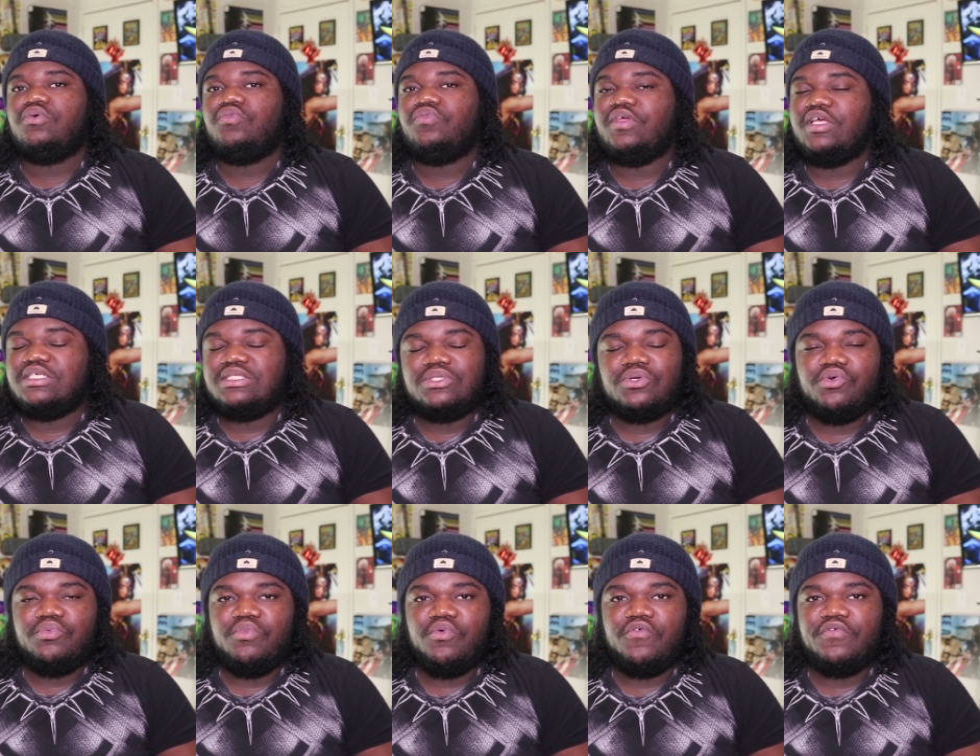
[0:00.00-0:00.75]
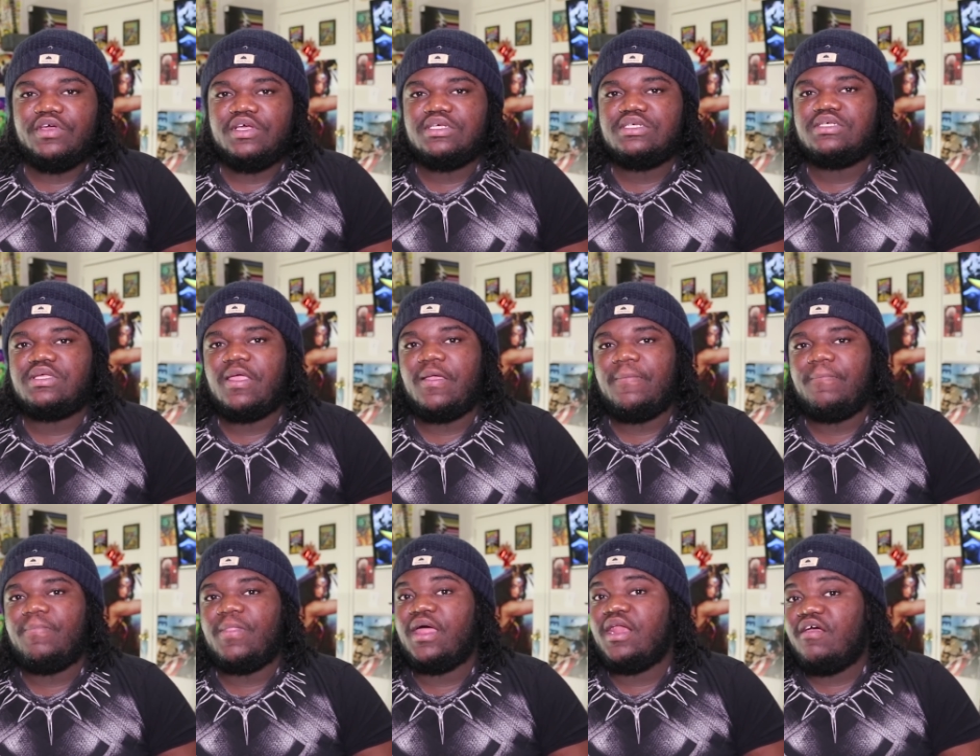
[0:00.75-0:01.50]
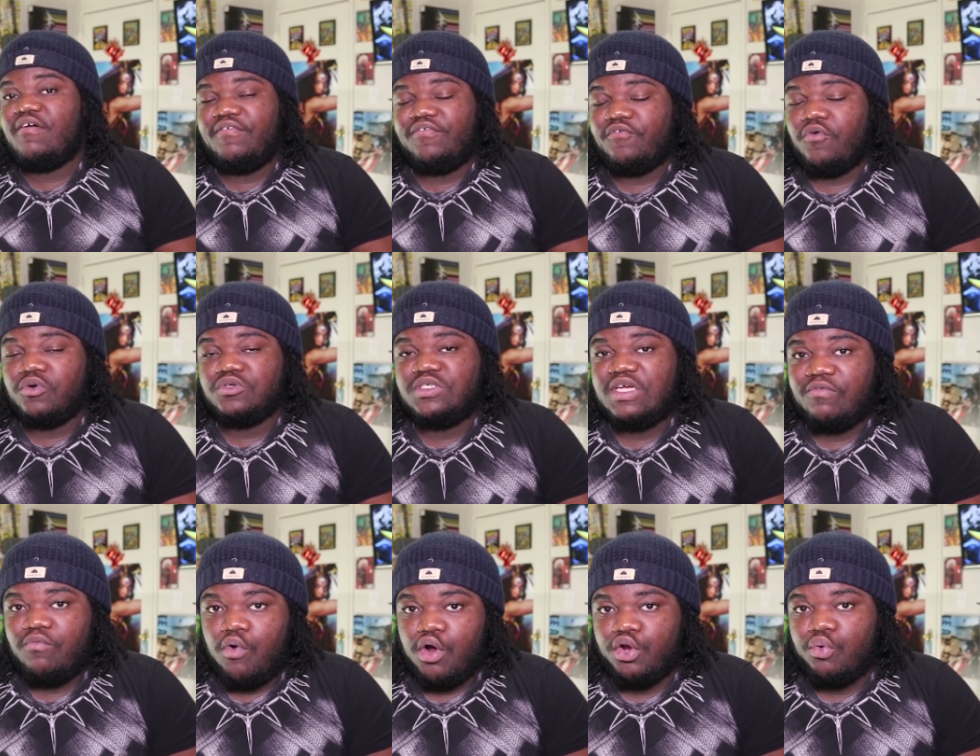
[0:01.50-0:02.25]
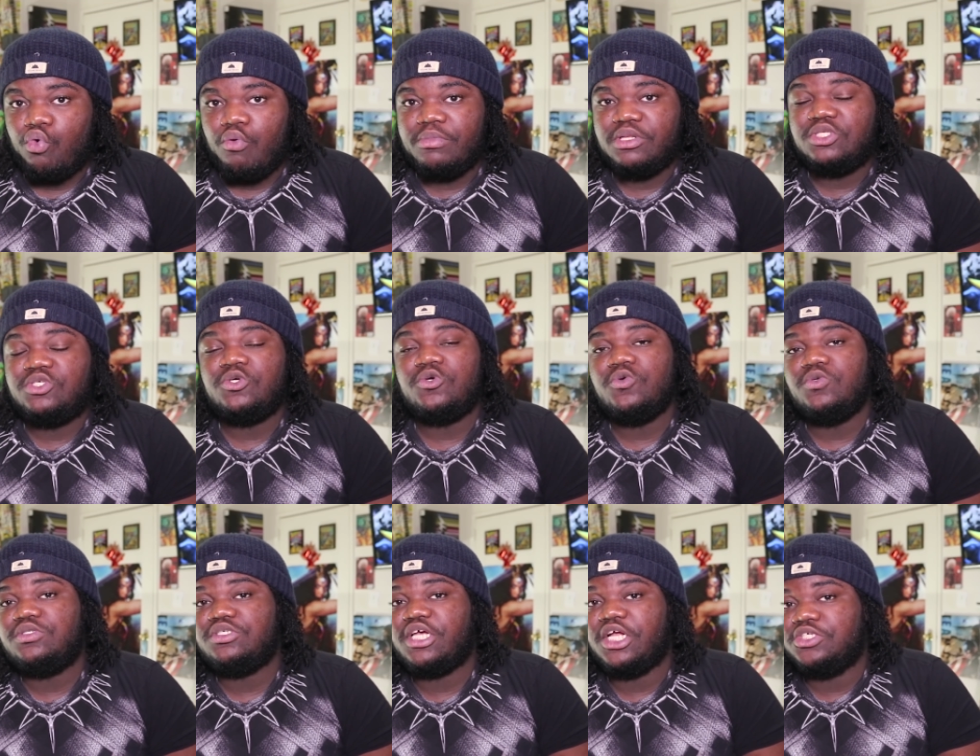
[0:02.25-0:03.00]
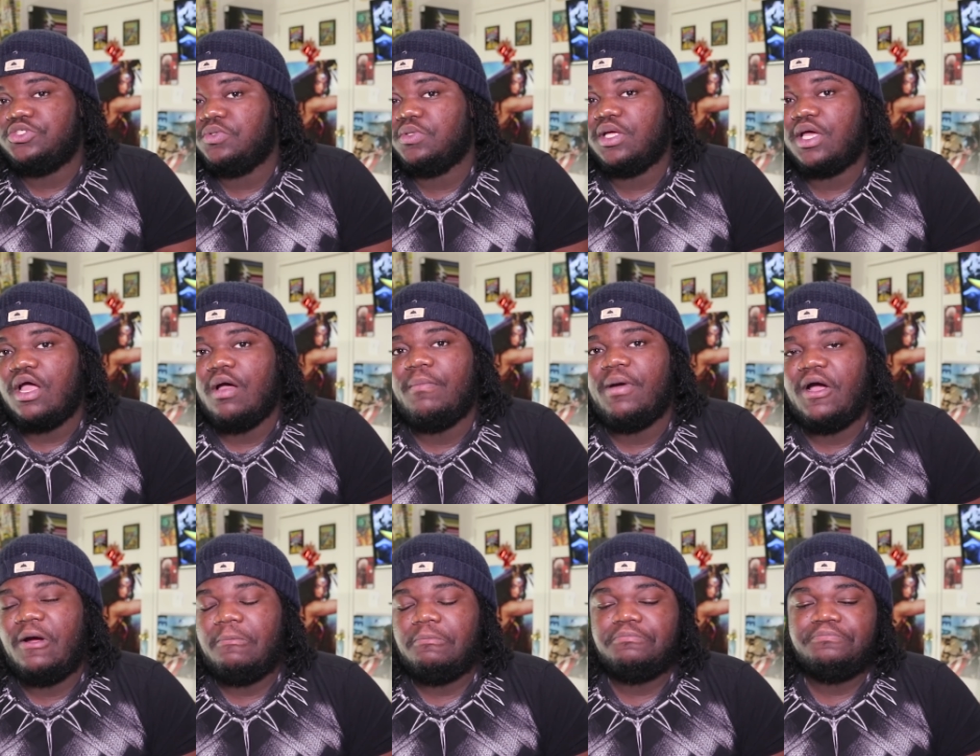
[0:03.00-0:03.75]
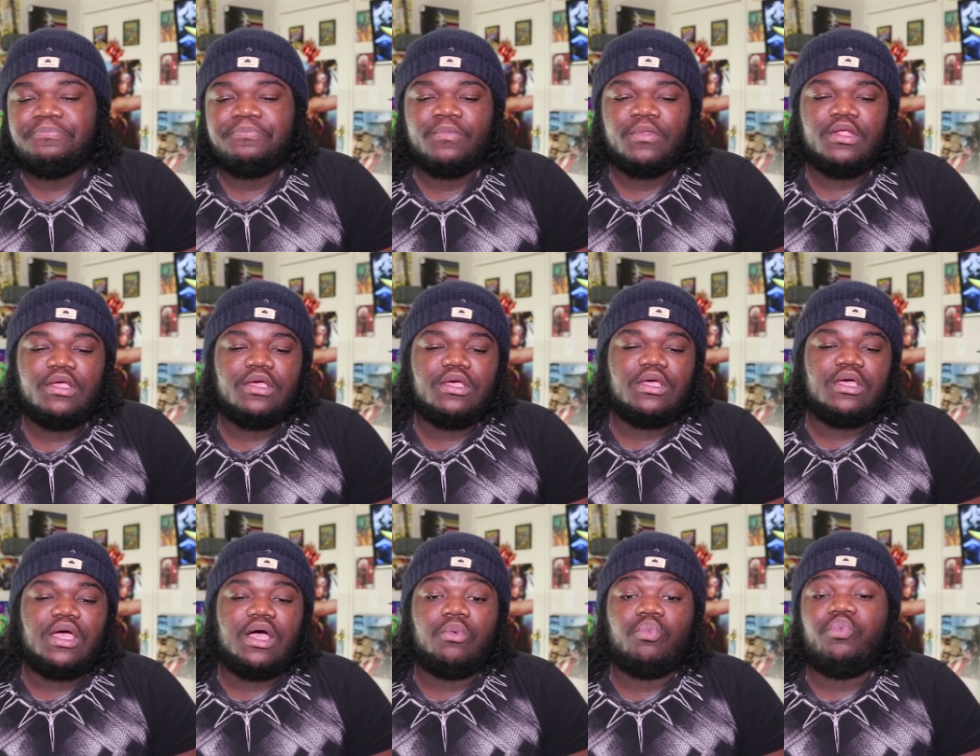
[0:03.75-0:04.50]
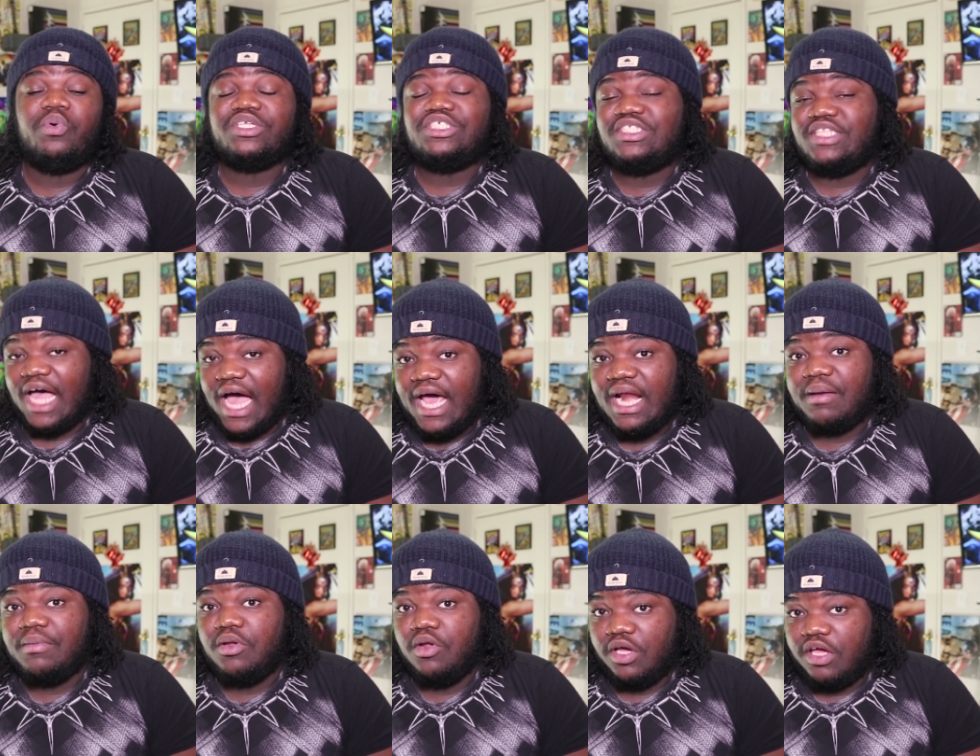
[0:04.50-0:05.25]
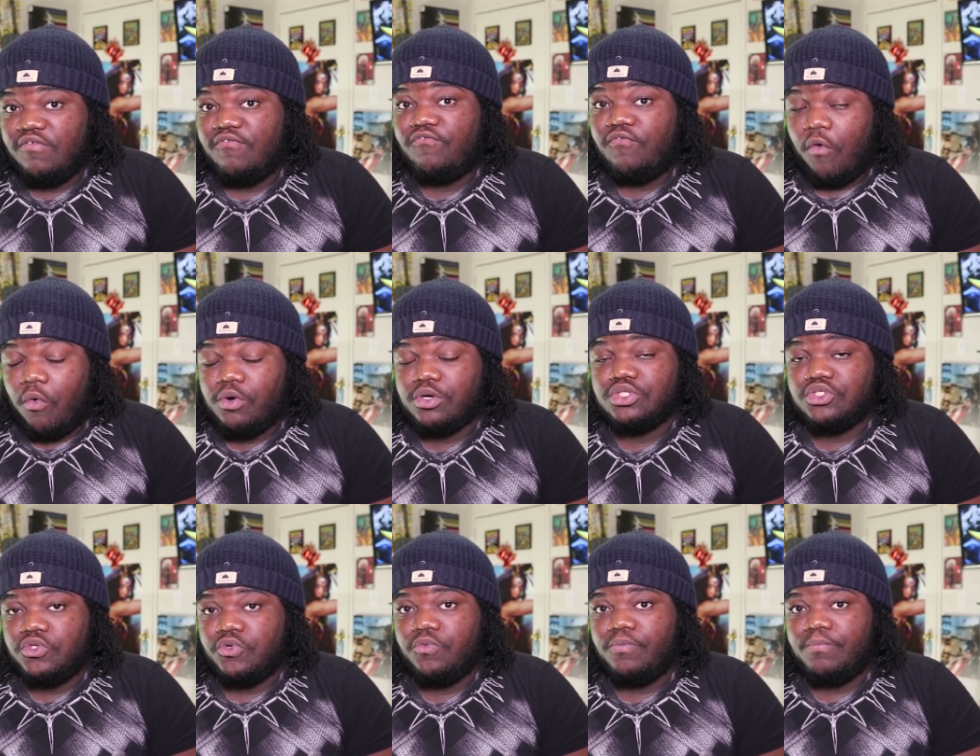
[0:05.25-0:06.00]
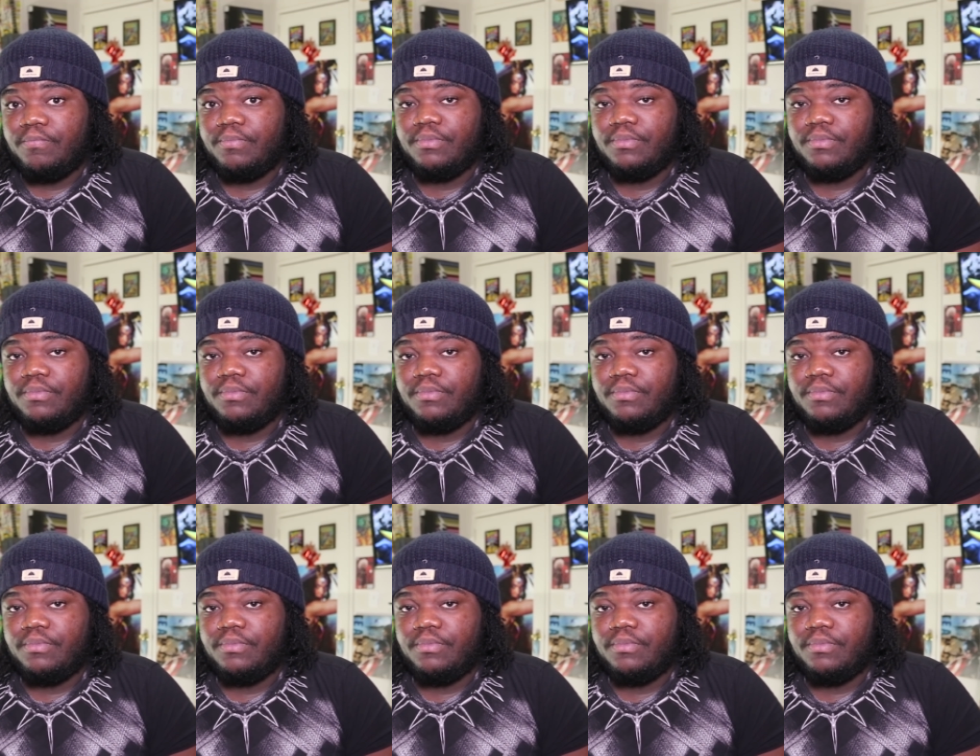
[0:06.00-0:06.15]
these two movies. And then, of course, you have Wonder Woman 2 scheduled to come out, which that I'm looking forward to.